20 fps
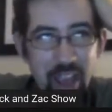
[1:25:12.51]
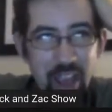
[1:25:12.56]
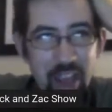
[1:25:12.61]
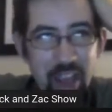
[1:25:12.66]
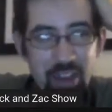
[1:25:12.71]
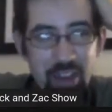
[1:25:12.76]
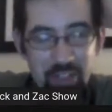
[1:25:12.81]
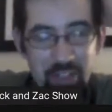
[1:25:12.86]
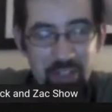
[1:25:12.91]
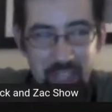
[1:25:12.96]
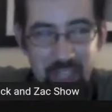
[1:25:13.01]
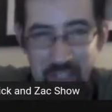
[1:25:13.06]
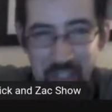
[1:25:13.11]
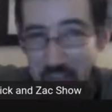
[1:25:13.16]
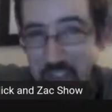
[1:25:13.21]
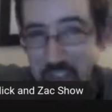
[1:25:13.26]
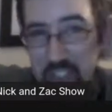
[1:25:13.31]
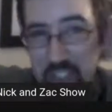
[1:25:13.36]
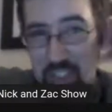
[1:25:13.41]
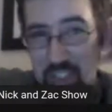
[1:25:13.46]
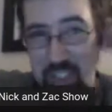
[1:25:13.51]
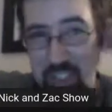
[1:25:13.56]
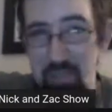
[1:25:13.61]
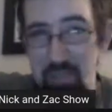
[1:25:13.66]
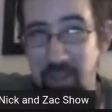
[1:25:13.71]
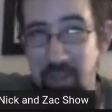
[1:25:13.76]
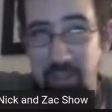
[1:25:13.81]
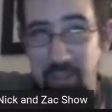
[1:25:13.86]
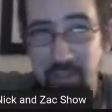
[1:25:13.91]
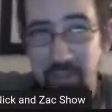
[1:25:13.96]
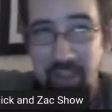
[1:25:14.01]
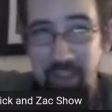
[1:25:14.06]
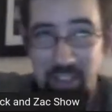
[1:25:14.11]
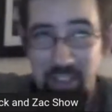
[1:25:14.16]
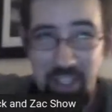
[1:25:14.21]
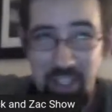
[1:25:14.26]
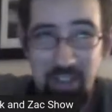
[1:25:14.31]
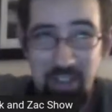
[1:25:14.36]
And he was like, no, seriously, motherfuckers,